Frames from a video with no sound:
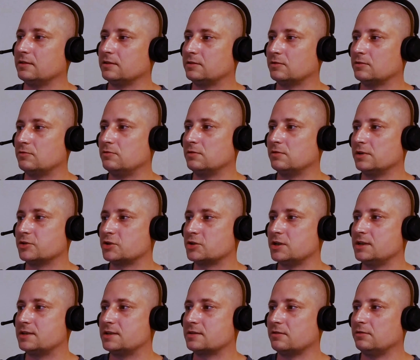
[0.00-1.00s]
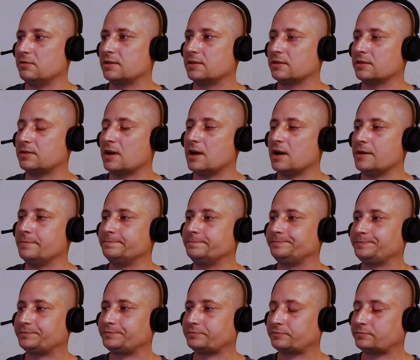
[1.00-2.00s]
Google Sheets all the time.
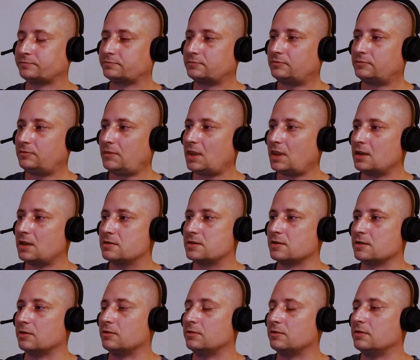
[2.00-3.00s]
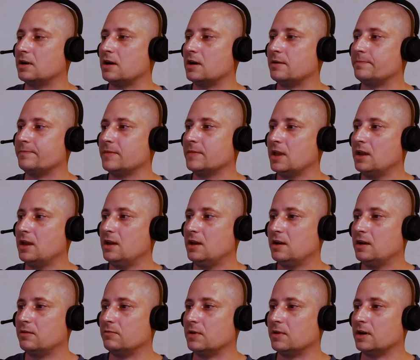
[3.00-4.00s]
So
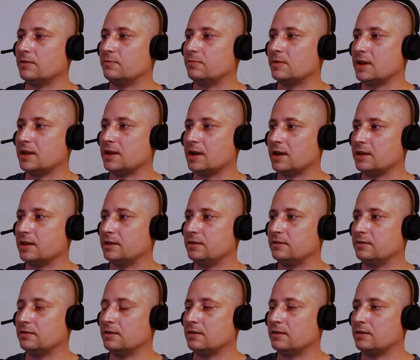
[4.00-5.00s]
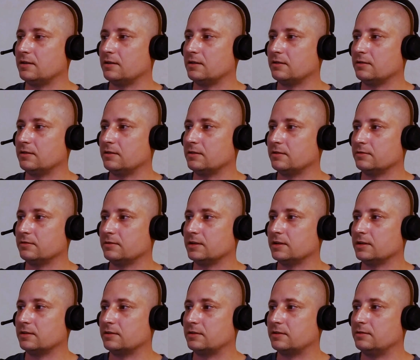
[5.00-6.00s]
where when I
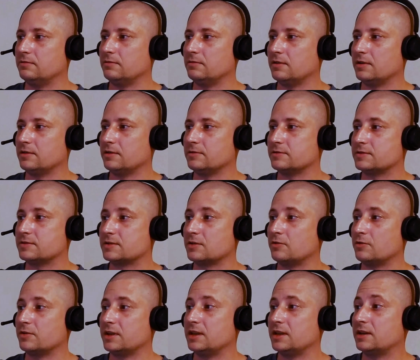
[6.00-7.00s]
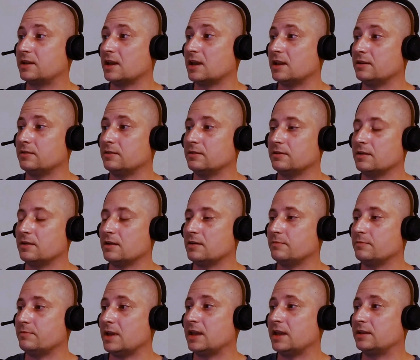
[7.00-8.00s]
so he can
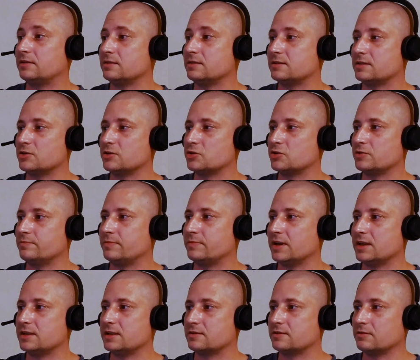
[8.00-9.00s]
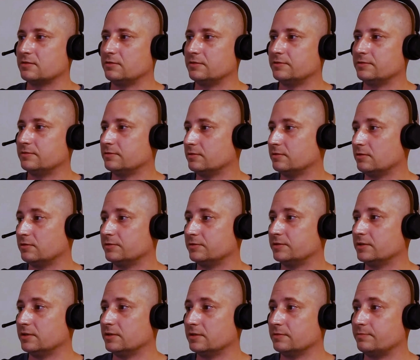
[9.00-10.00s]
make decision based on
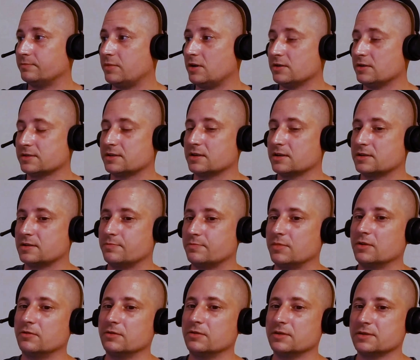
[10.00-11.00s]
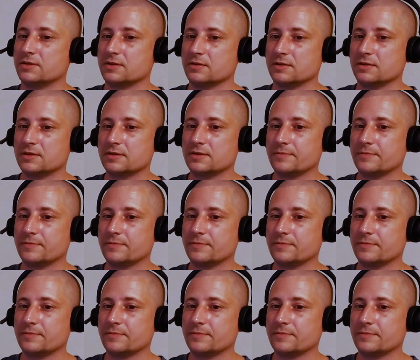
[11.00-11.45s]
the past experiences.